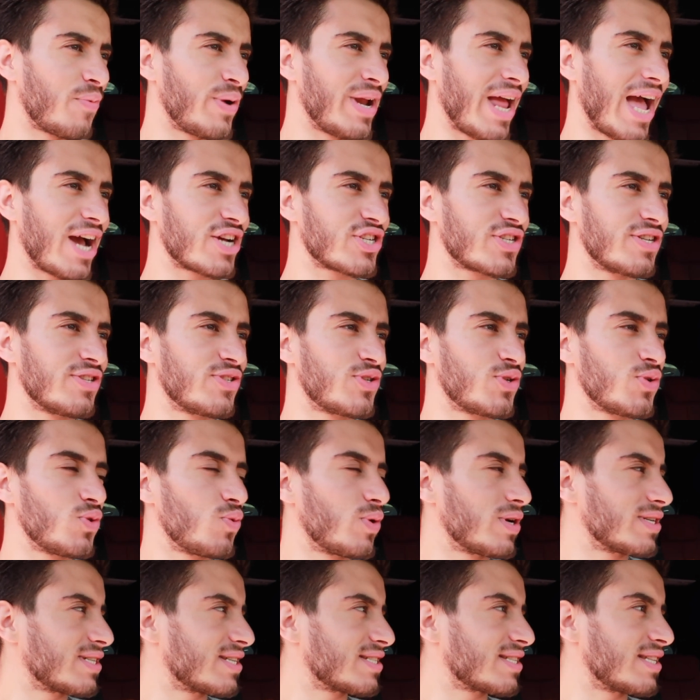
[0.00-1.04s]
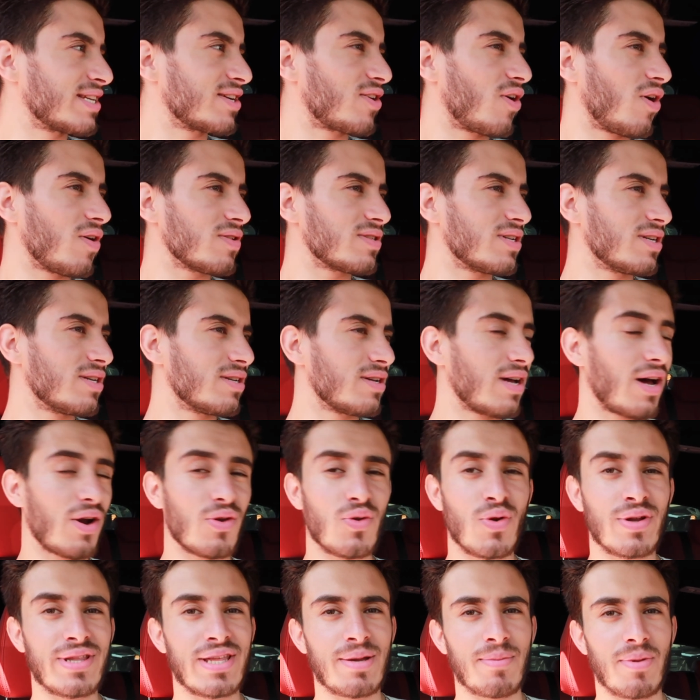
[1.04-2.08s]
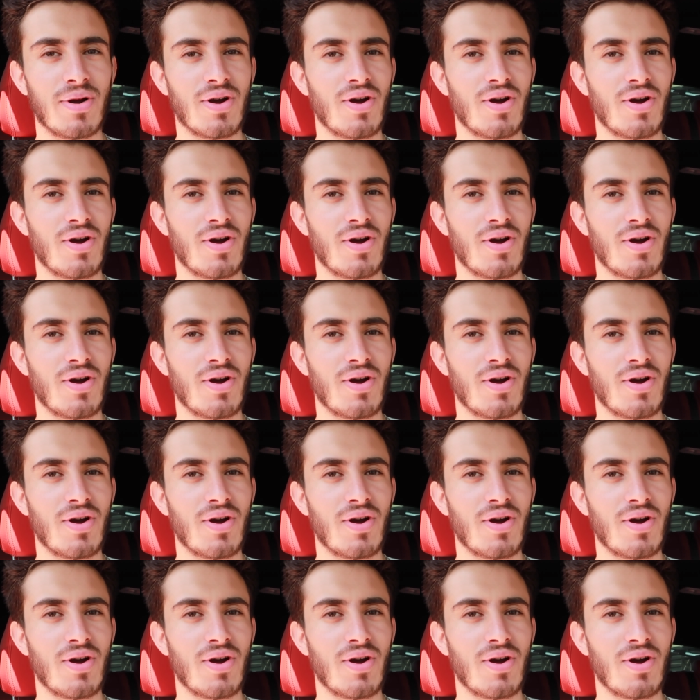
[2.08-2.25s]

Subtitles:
Reaction to, what is this thing called? I don't know anything about